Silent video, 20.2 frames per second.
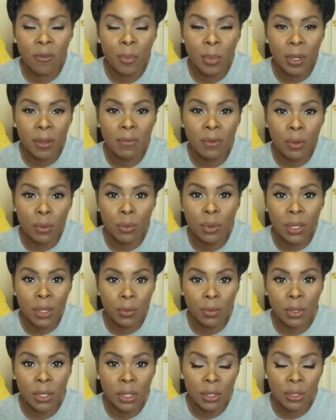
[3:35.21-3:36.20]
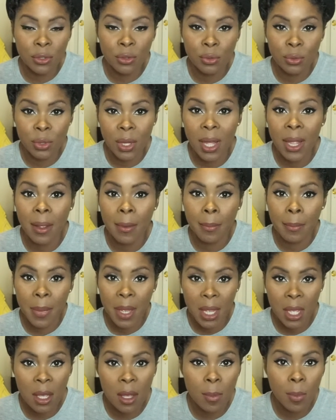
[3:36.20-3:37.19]
but if you really want to do like
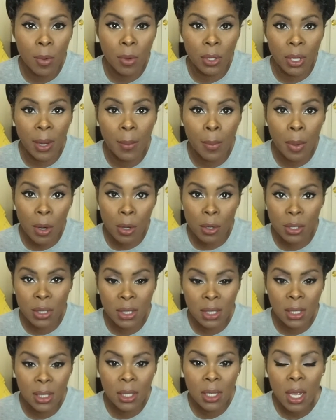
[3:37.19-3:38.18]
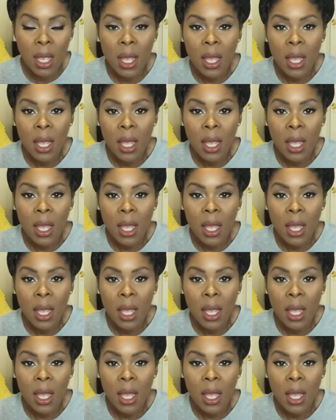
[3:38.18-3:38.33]
makeup on a person,